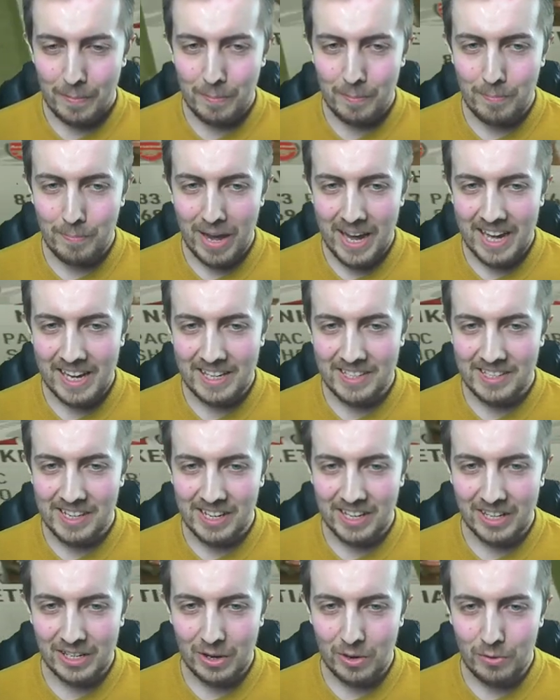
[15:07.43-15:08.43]
Bangs in
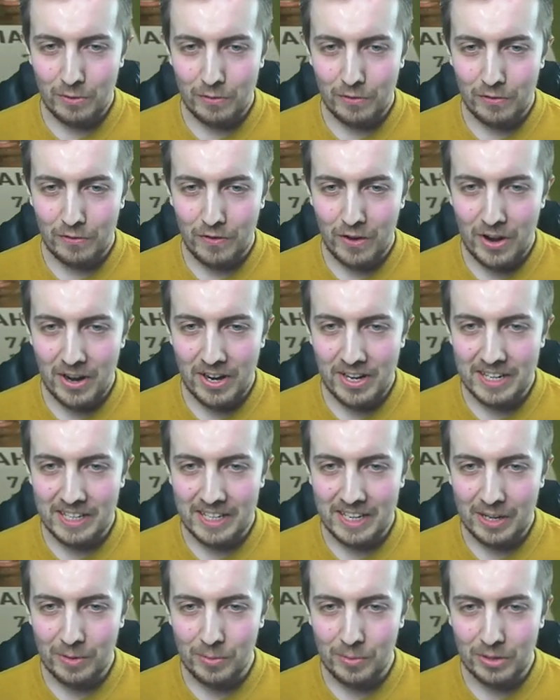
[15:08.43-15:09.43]
a goal,
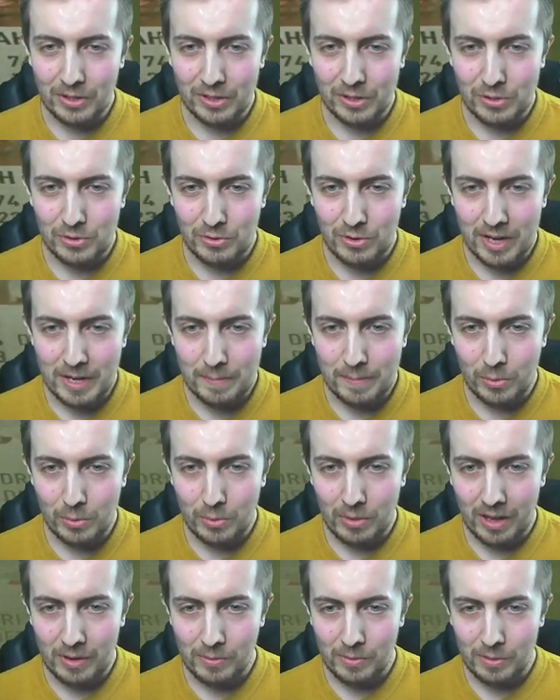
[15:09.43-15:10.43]
finally. What a great ball
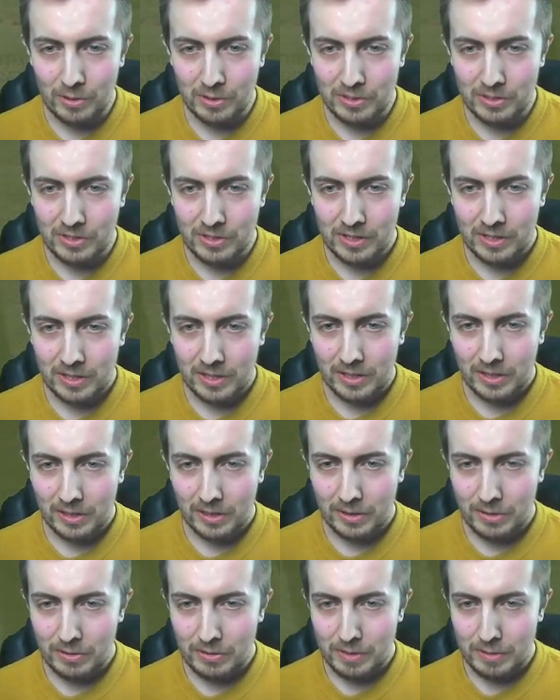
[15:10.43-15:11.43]
that was.
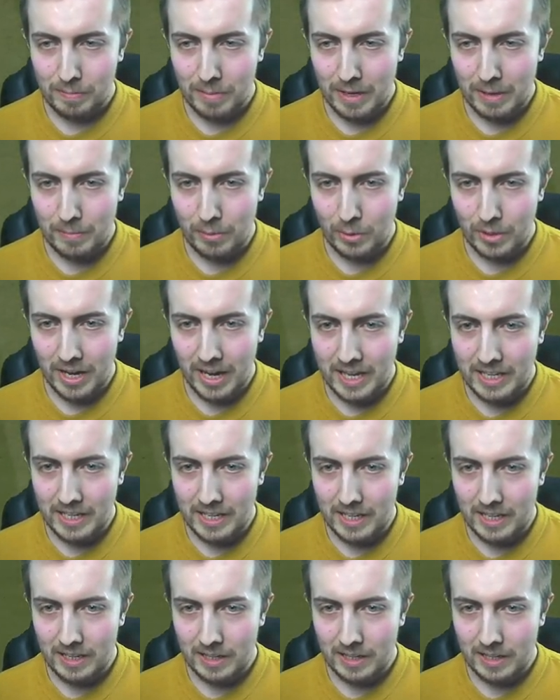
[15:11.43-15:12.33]
Through to big boy Eddie.